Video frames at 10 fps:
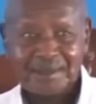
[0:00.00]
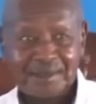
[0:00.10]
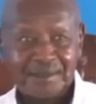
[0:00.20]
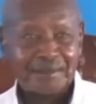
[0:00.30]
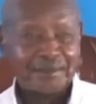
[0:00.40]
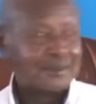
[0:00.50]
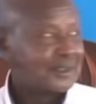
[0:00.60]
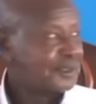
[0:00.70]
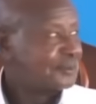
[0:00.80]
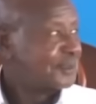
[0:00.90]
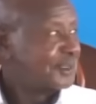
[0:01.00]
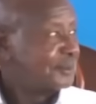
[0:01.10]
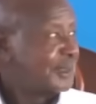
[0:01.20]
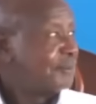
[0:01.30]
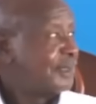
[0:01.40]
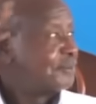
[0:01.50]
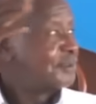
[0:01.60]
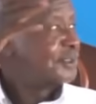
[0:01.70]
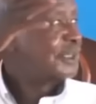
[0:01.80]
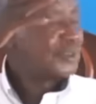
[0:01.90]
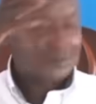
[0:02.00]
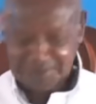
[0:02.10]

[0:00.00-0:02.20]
Okay, bring my pictures.